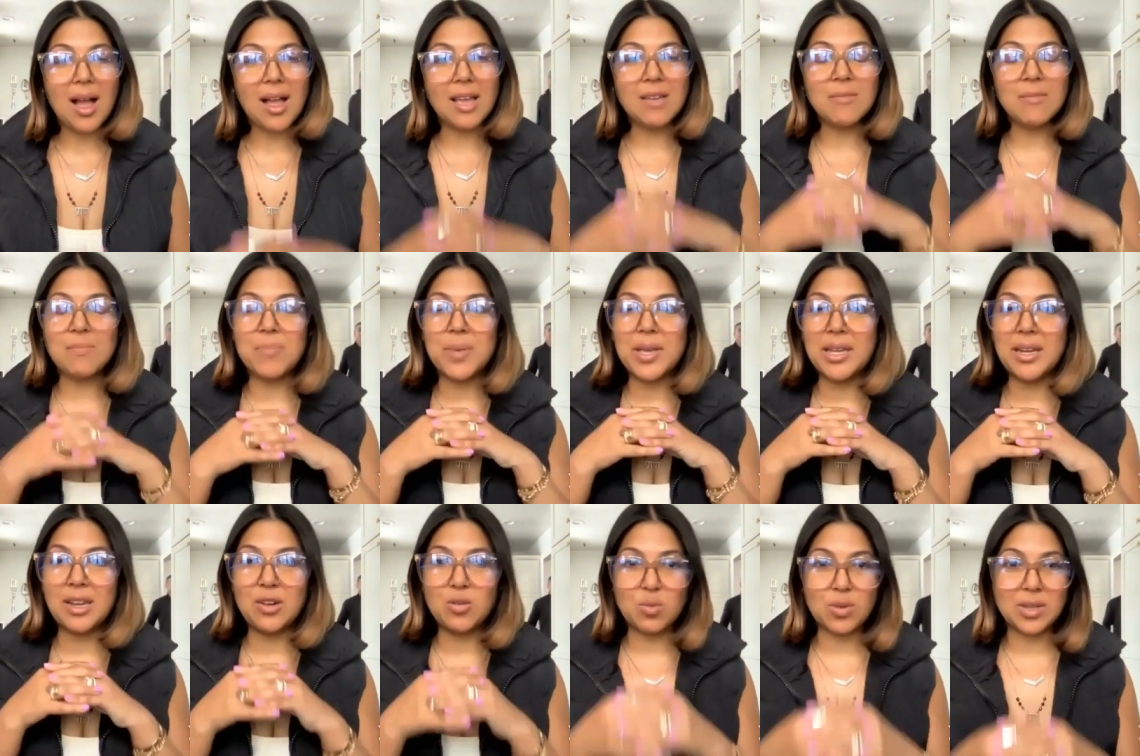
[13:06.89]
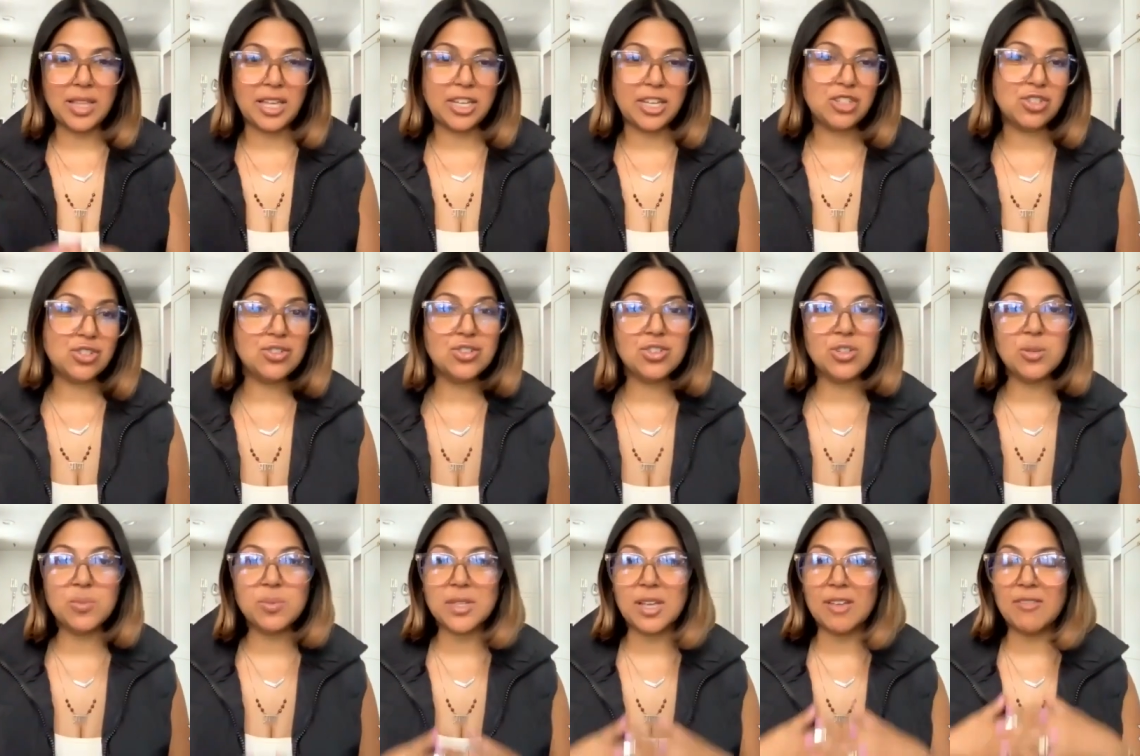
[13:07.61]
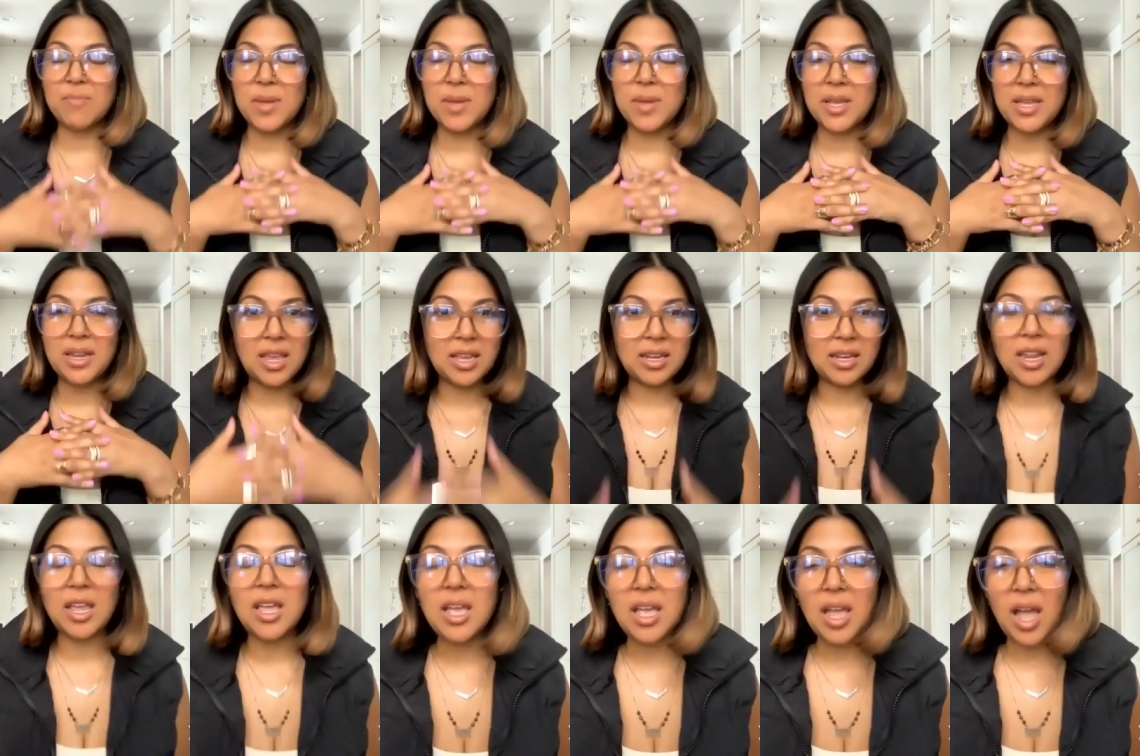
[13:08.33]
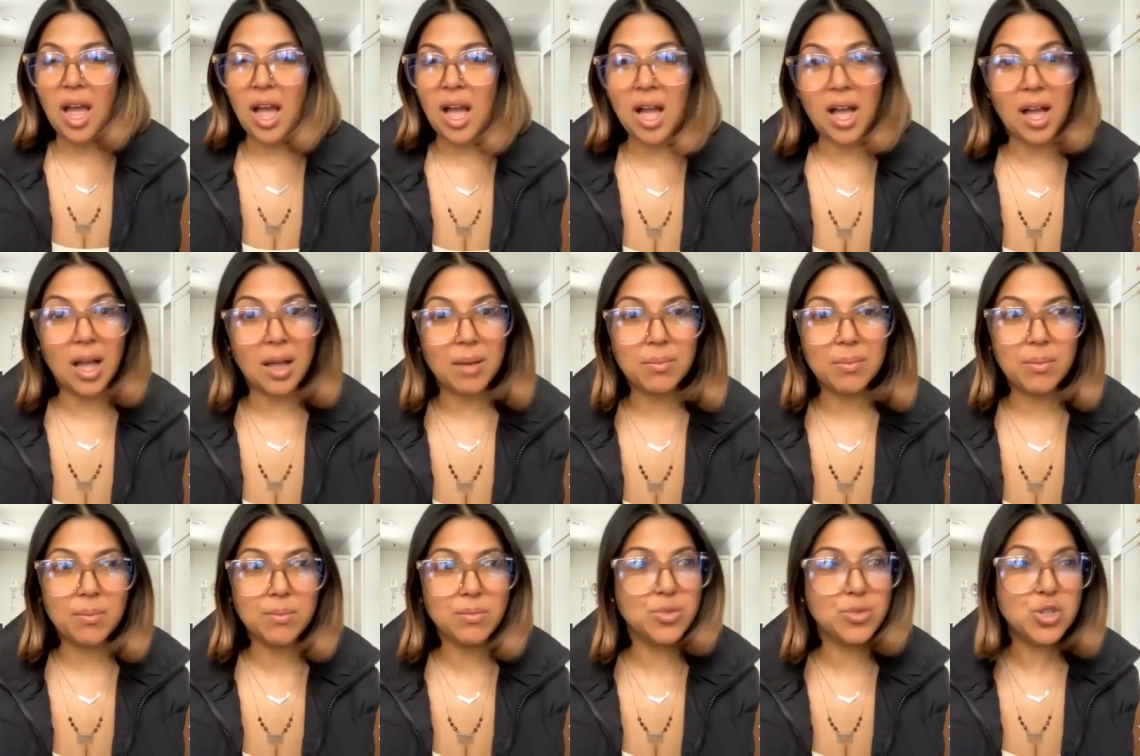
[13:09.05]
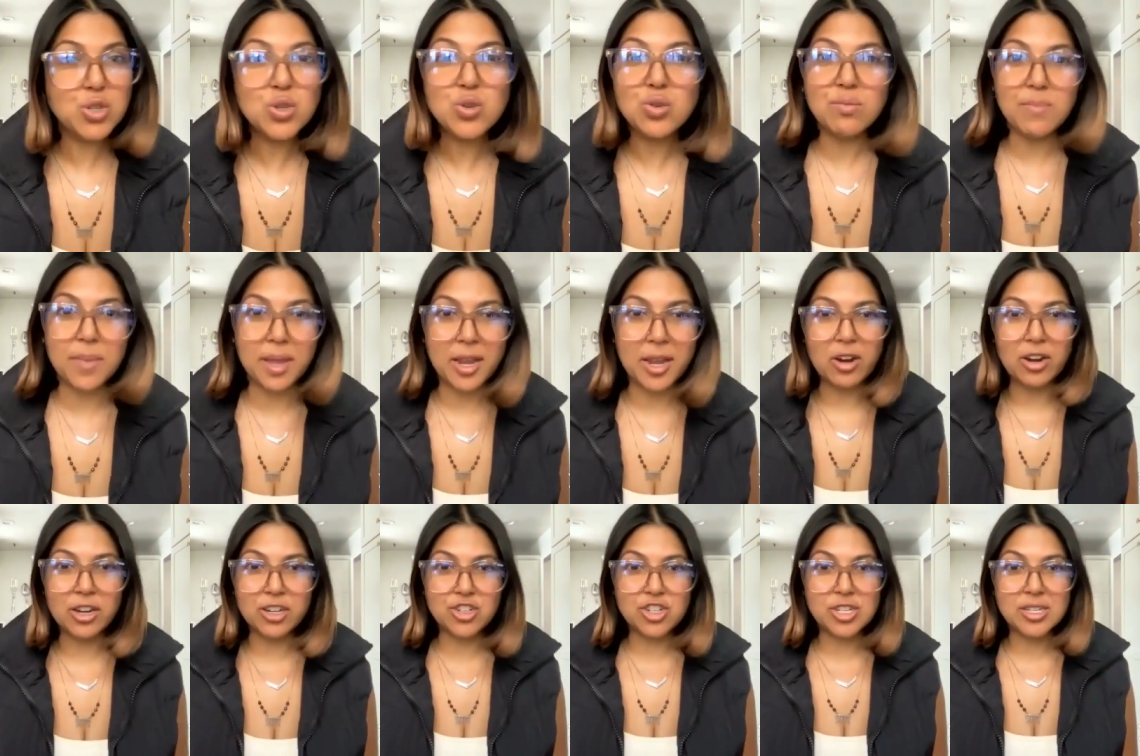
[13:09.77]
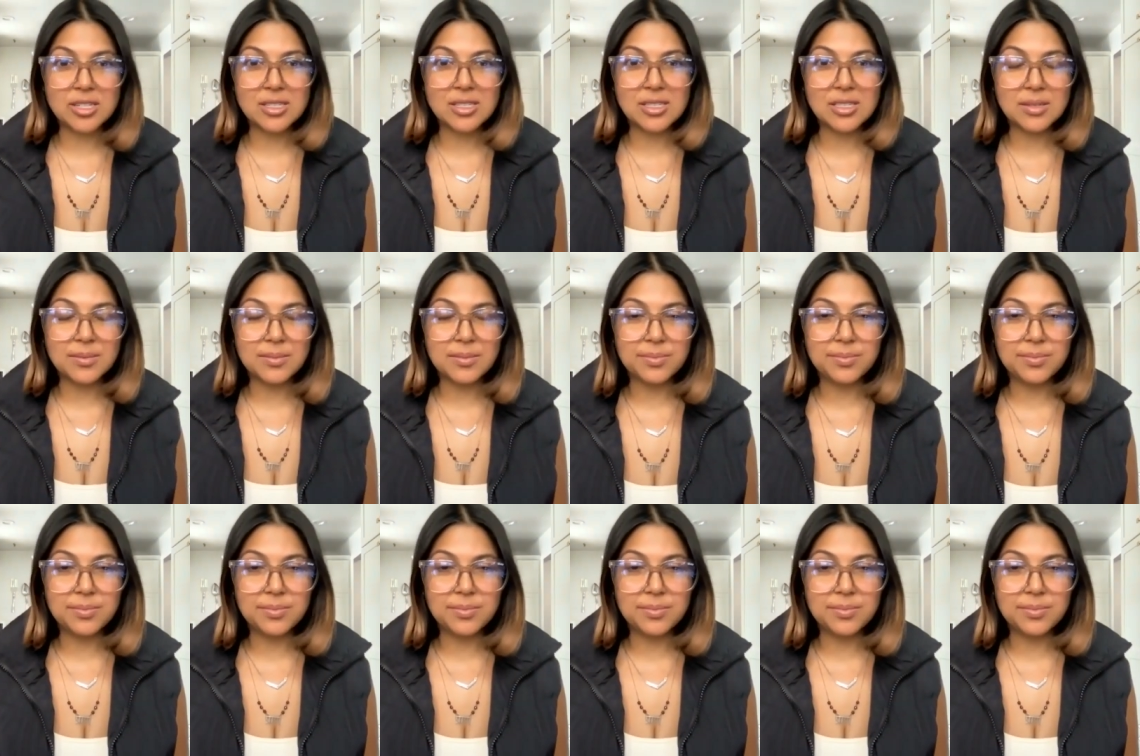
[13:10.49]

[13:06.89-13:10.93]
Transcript: I've been in relationships, I've been in um, two marriages,